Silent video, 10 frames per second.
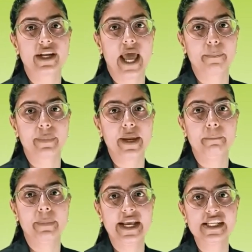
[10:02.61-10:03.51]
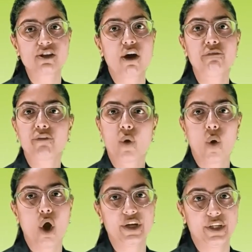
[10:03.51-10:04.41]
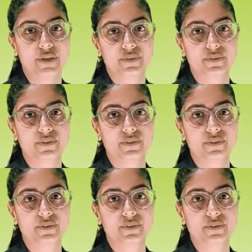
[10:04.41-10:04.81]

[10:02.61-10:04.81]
wrapping bales of raw cotton.